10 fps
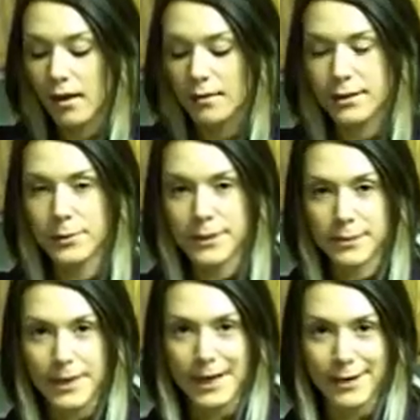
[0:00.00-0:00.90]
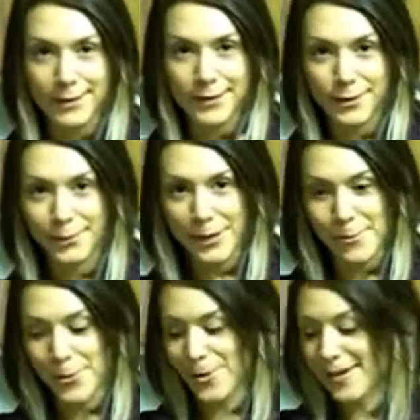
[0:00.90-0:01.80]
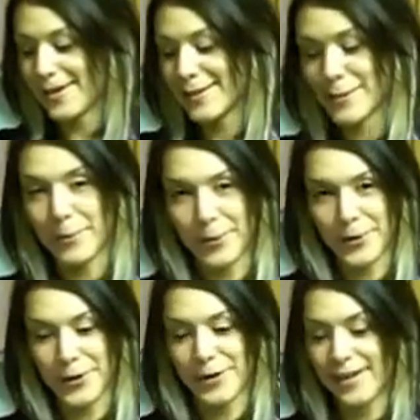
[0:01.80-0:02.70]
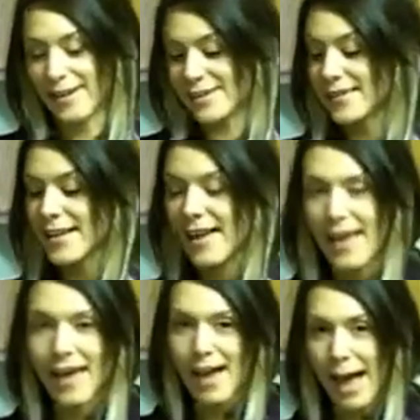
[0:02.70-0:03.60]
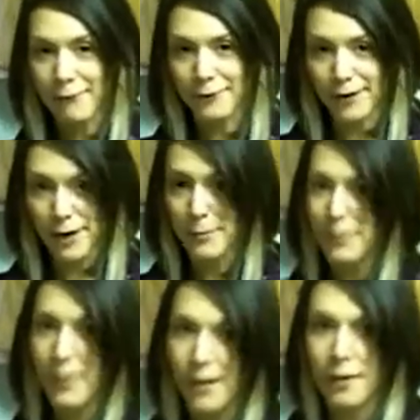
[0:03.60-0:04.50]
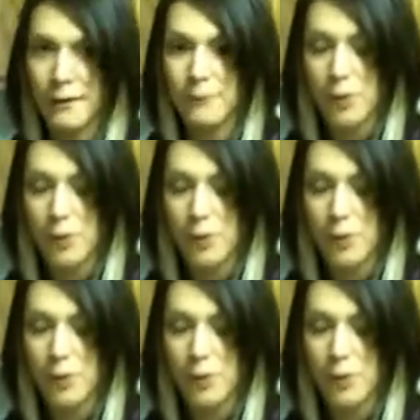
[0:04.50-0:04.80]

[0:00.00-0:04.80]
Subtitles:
This recipe has 3 more simple ingredients. 1/2 cup of